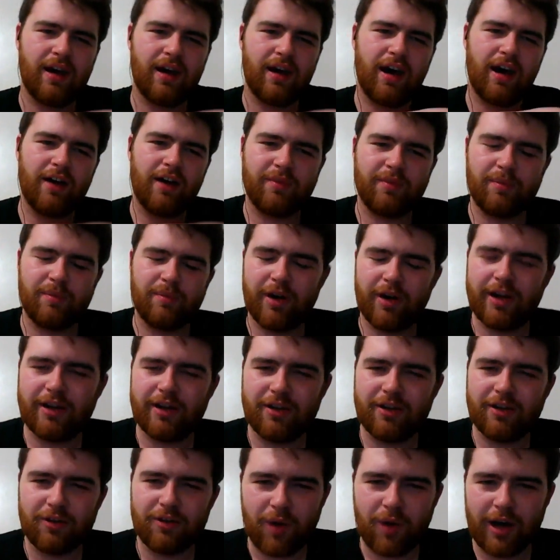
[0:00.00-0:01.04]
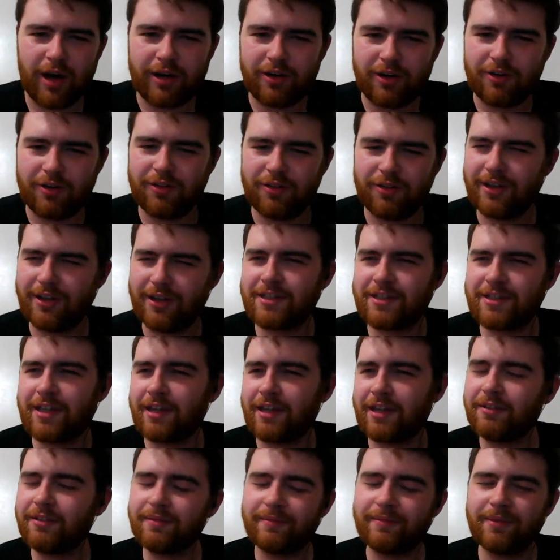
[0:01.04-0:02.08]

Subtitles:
off-brand Walker things that